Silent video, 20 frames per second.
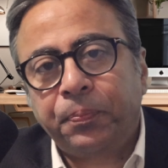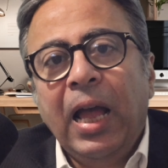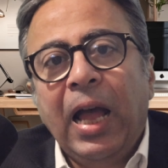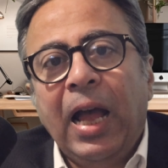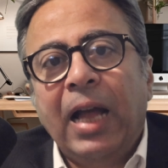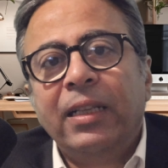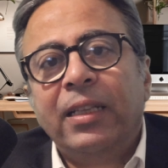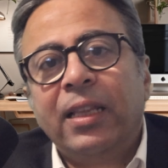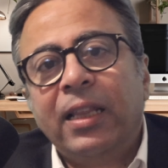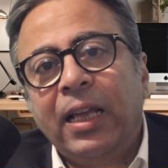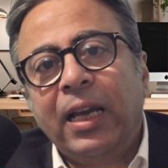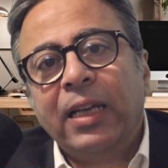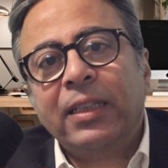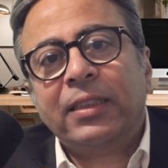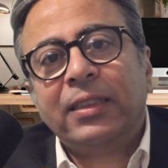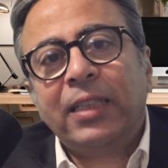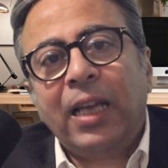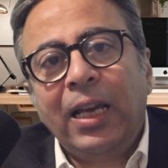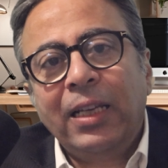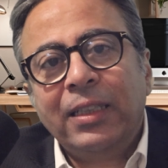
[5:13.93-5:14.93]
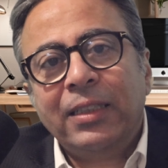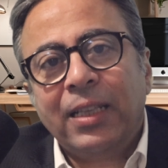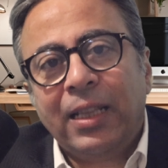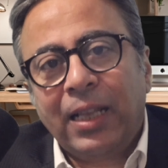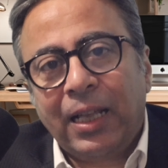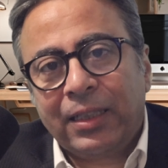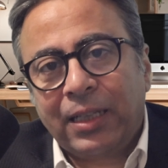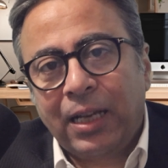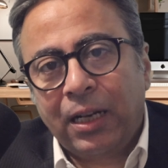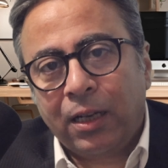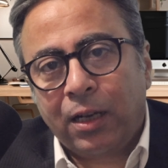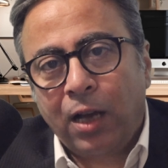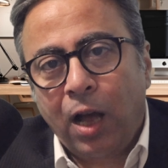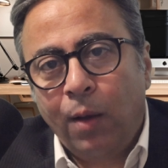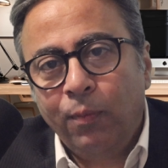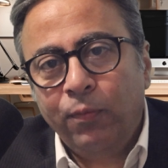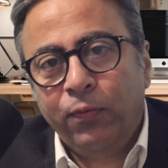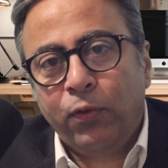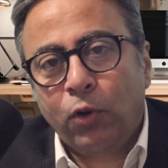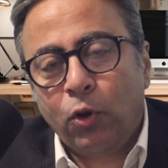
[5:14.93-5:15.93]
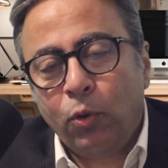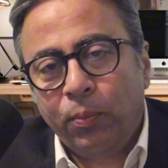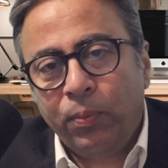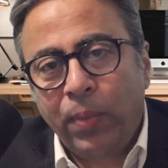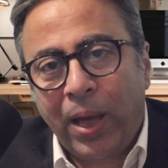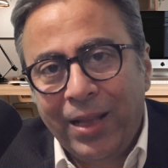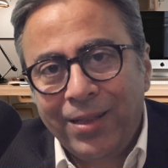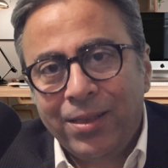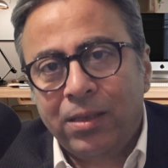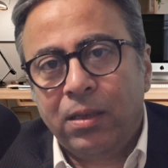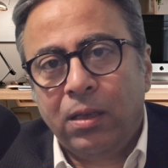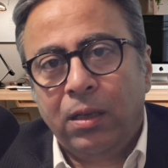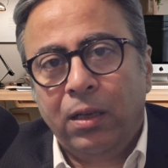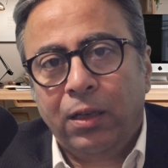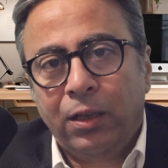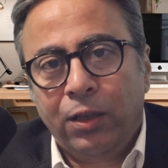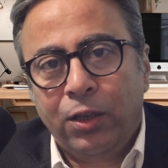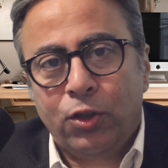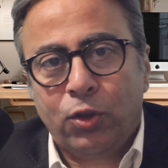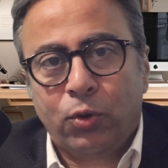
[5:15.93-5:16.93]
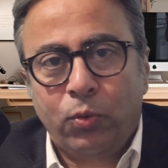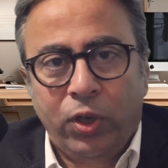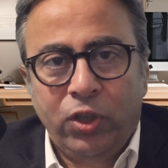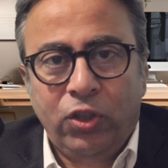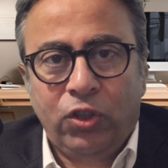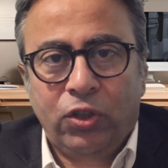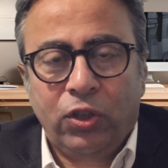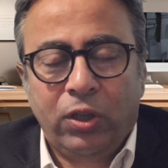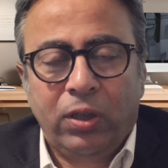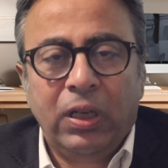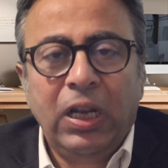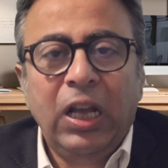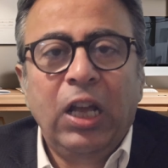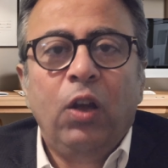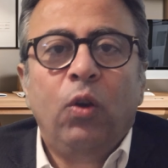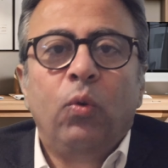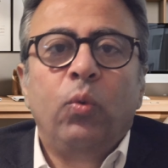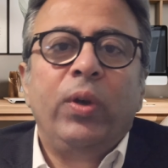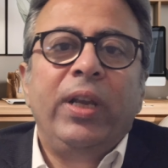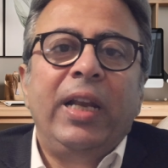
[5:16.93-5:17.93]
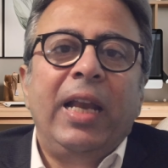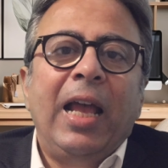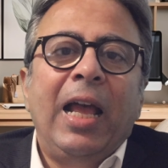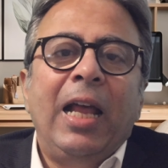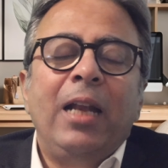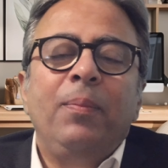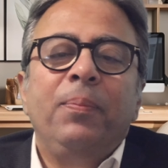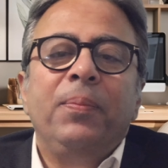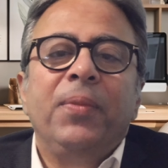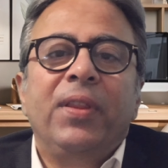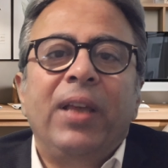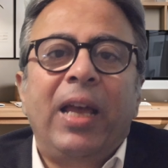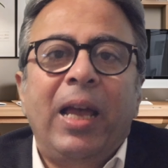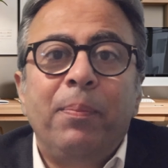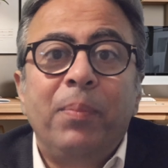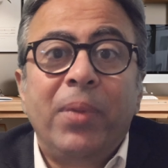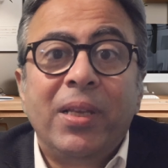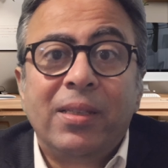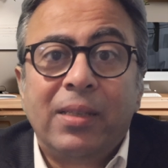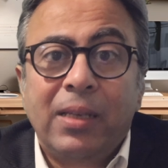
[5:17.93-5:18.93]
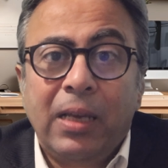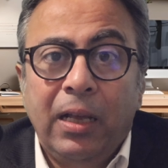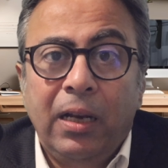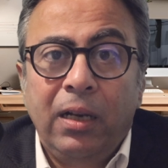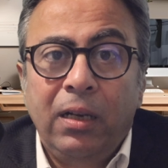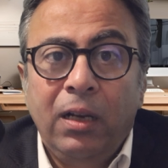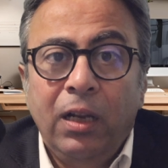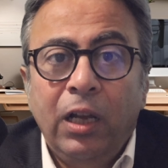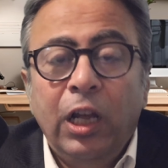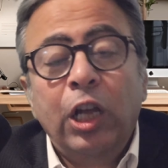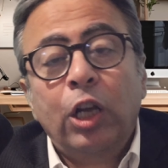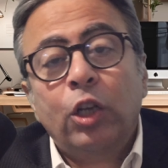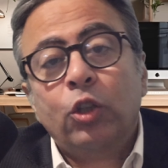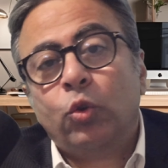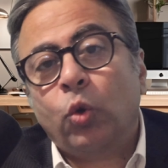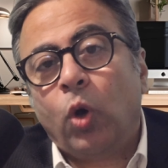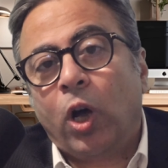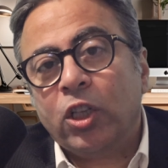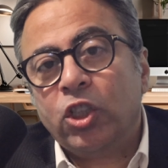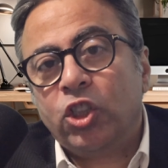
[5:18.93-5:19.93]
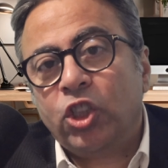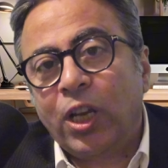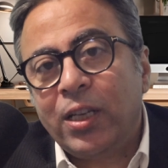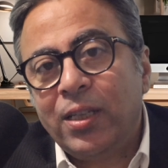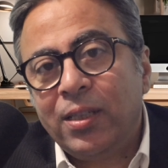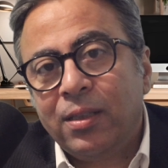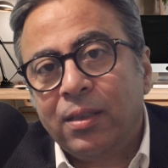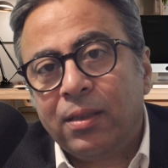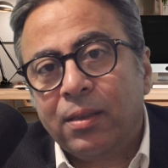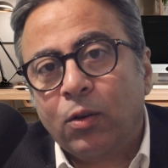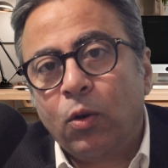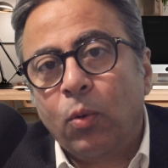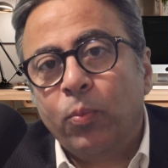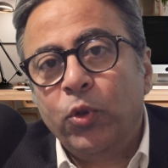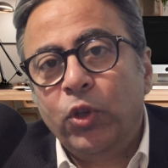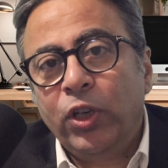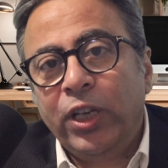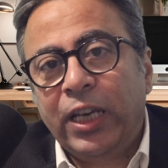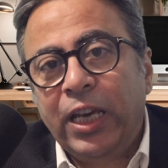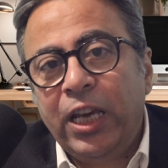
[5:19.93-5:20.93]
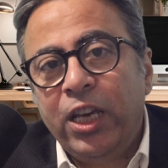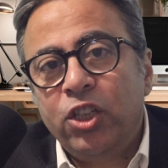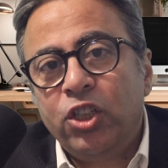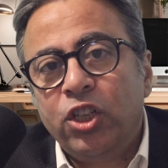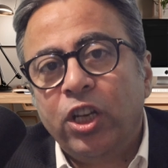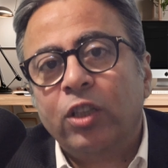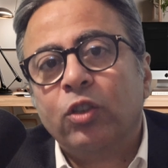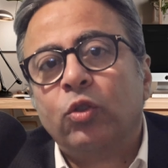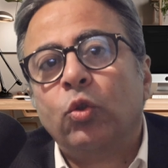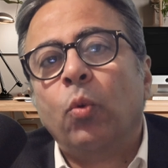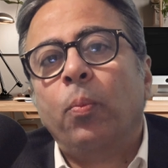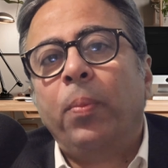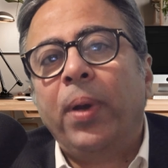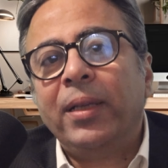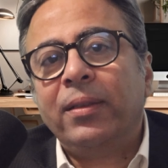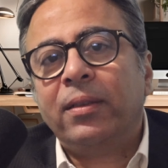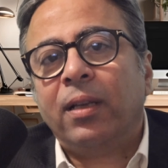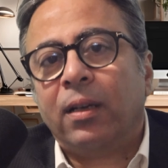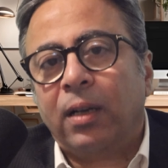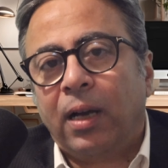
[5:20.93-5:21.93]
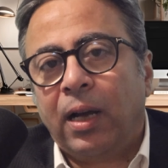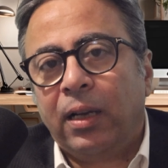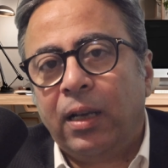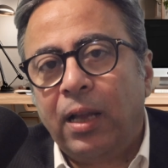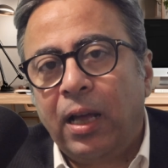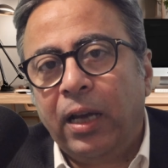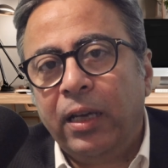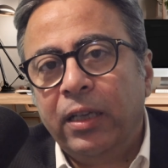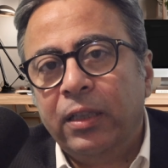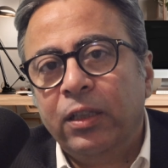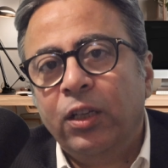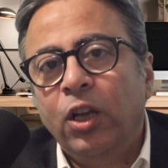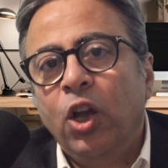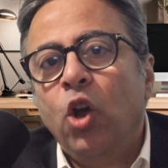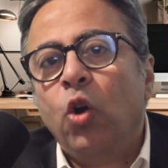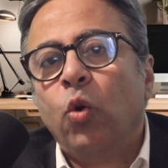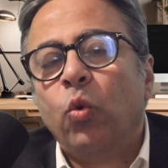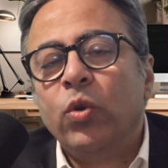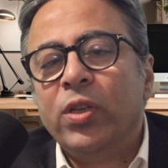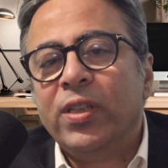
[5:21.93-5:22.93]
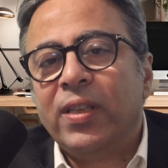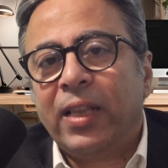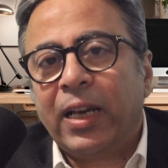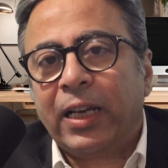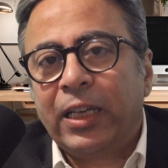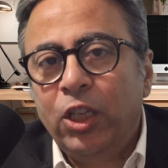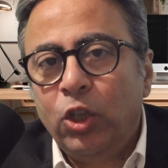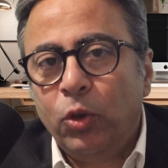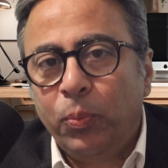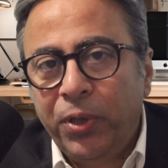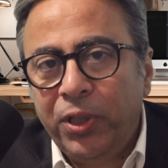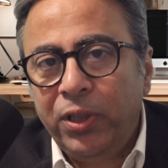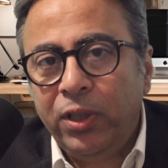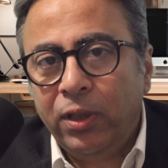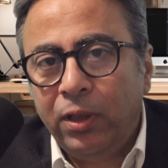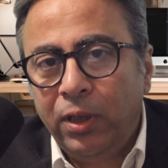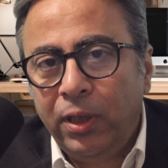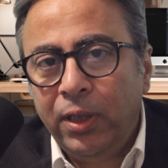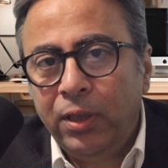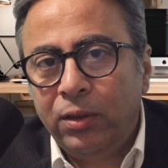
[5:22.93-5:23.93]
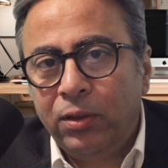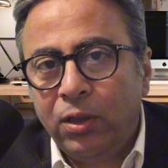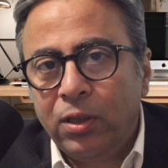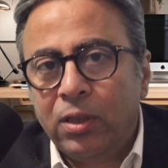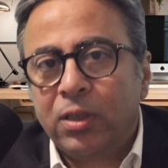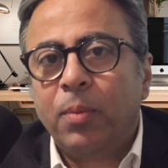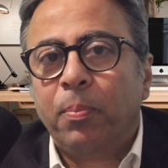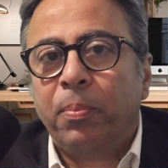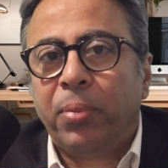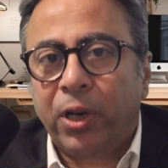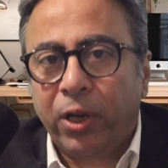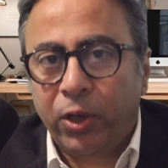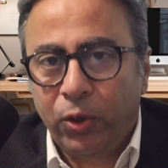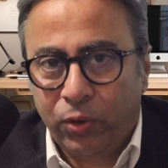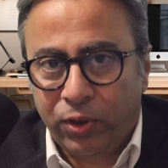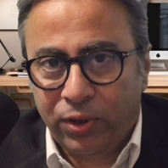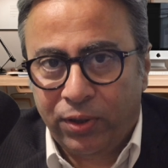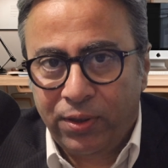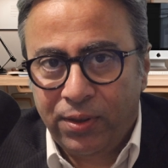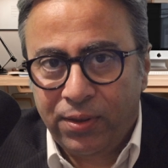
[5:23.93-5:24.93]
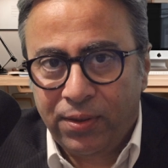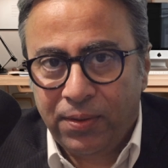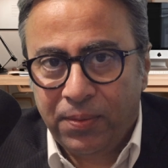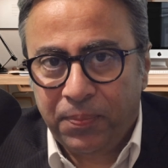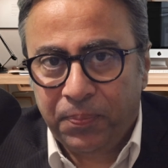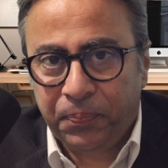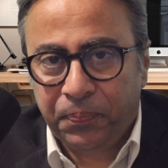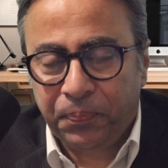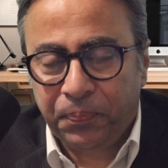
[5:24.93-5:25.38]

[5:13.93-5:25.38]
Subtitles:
And the insights that can come from answering this question will help the MSL to adjust communication to better align with the key opinion leaders' priorities.